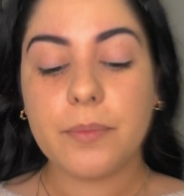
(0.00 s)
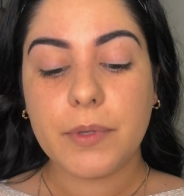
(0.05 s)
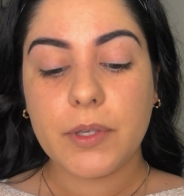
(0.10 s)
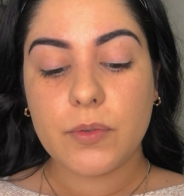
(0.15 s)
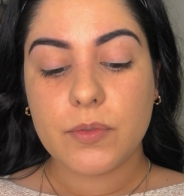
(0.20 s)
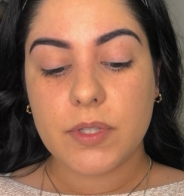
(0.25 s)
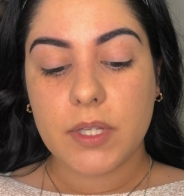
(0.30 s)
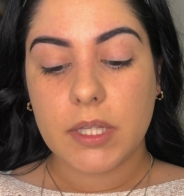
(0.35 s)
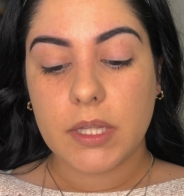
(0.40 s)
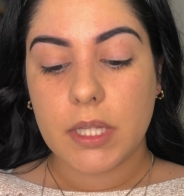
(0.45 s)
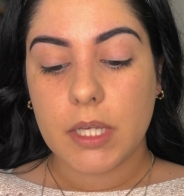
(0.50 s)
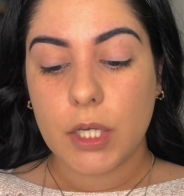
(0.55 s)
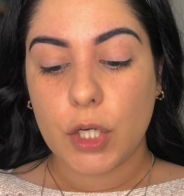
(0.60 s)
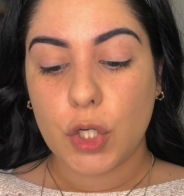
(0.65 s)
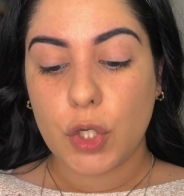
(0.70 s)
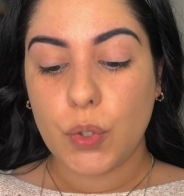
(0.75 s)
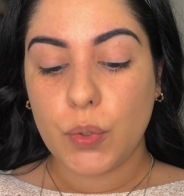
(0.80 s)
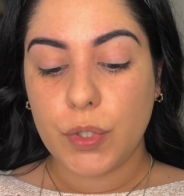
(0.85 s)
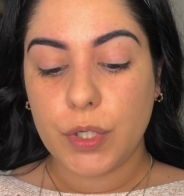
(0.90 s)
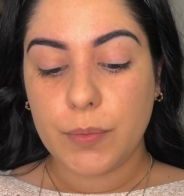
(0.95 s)
to be using the
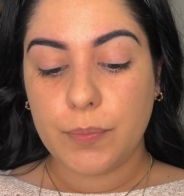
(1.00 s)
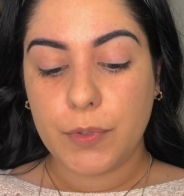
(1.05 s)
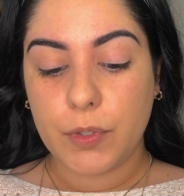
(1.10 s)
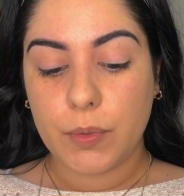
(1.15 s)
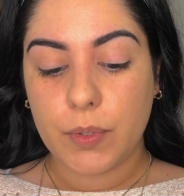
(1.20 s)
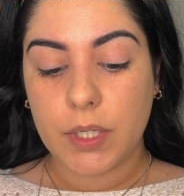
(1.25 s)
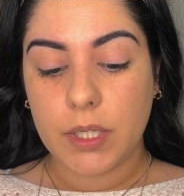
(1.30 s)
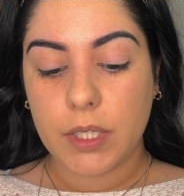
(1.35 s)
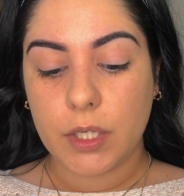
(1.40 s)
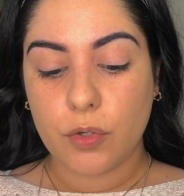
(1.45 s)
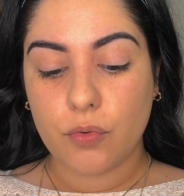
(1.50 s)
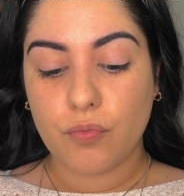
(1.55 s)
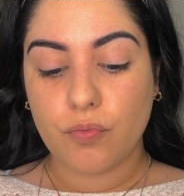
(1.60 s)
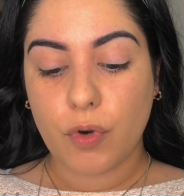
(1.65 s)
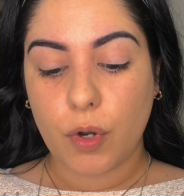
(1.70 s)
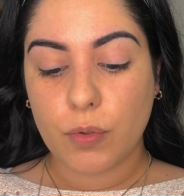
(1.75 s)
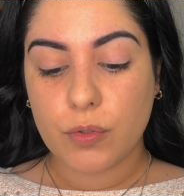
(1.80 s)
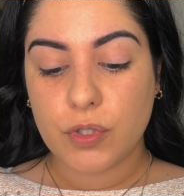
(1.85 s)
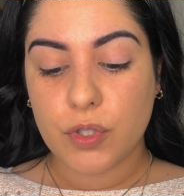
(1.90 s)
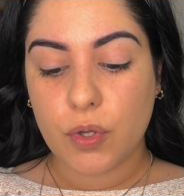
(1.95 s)
Huda Beauty
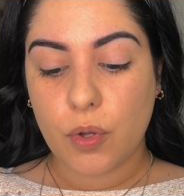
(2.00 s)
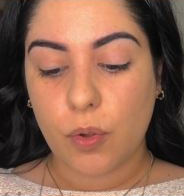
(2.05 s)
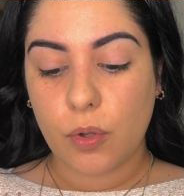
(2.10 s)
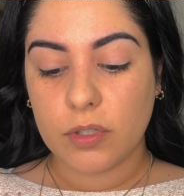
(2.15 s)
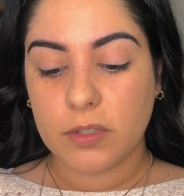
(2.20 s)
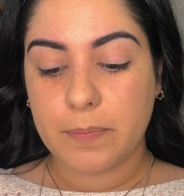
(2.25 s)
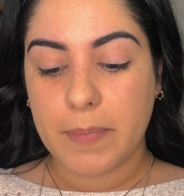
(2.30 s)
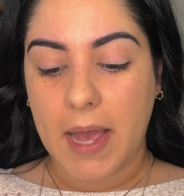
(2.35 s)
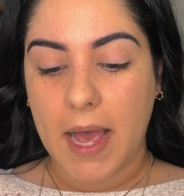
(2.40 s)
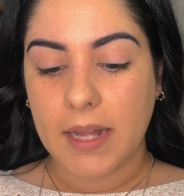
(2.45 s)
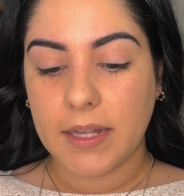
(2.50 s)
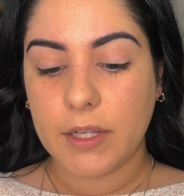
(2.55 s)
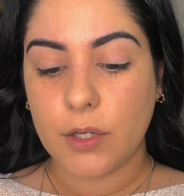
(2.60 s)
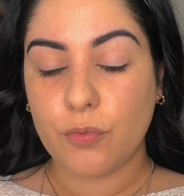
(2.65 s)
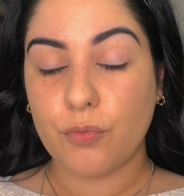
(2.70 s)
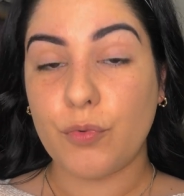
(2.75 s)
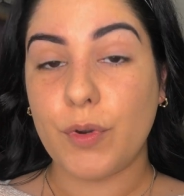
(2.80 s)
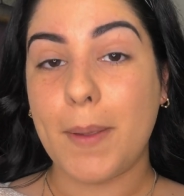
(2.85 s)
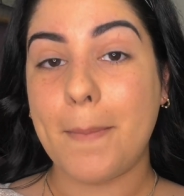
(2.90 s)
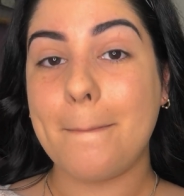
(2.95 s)
Rose Gold
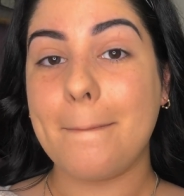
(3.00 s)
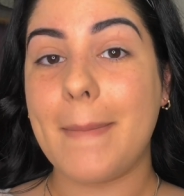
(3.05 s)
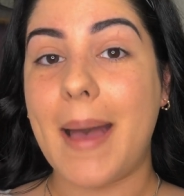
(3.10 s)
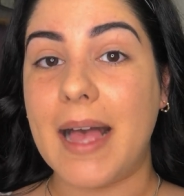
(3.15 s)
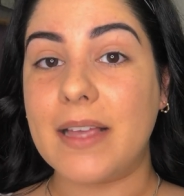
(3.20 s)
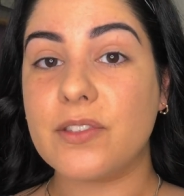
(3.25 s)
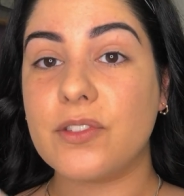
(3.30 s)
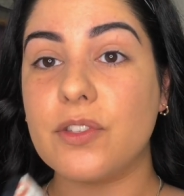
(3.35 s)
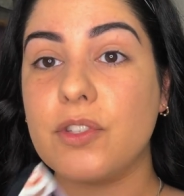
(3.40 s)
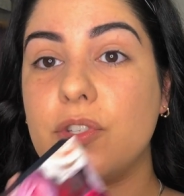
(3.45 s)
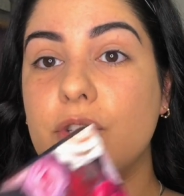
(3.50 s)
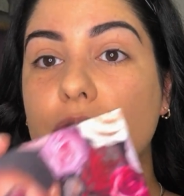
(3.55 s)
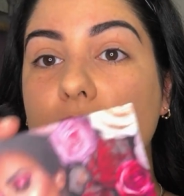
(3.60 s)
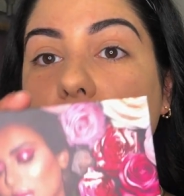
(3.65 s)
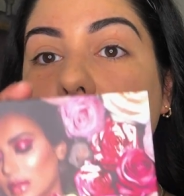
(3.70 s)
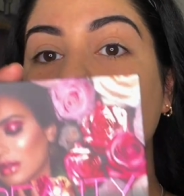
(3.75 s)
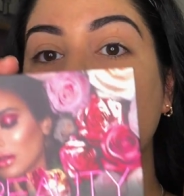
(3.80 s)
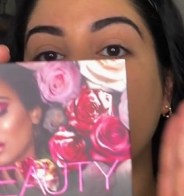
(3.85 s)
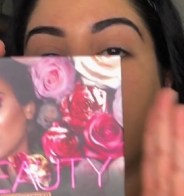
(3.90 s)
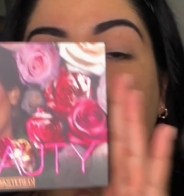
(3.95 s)
Palette
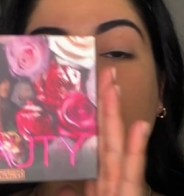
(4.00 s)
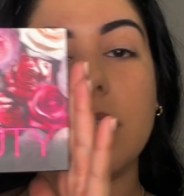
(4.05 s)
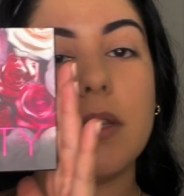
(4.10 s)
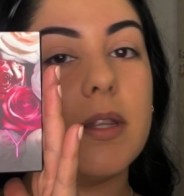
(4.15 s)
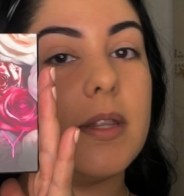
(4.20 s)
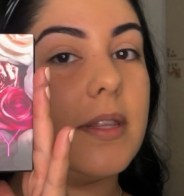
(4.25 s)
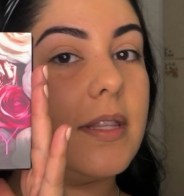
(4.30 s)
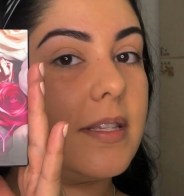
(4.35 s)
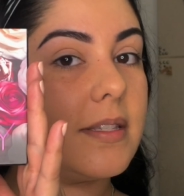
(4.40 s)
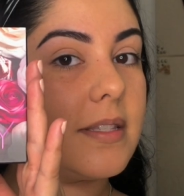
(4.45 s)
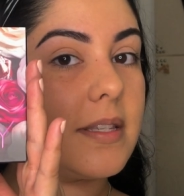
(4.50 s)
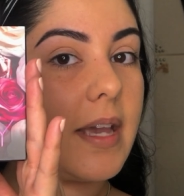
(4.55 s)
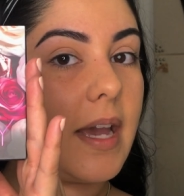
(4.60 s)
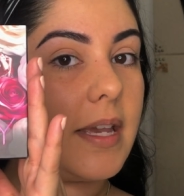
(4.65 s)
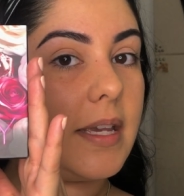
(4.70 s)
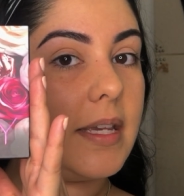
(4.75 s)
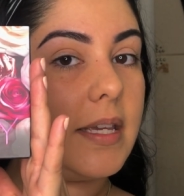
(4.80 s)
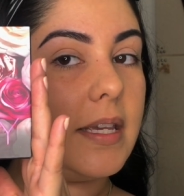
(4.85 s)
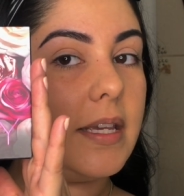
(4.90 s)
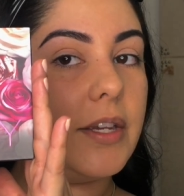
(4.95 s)
Remastered. This guy
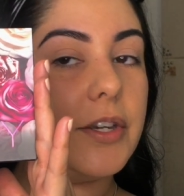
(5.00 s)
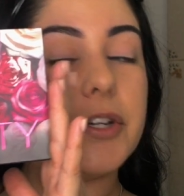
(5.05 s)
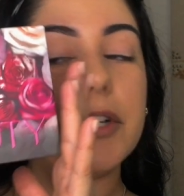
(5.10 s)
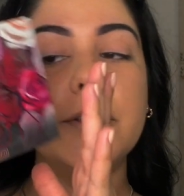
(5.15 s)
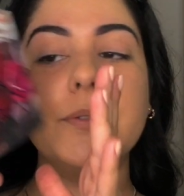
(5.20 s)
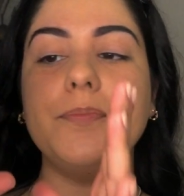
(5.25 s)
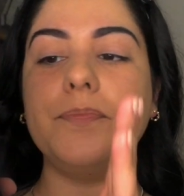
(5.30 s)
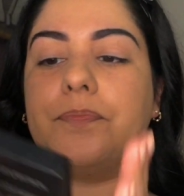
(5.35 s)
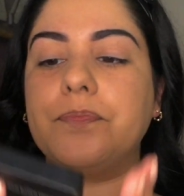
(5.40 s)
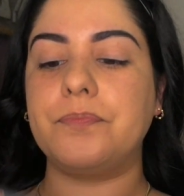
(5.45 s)
here.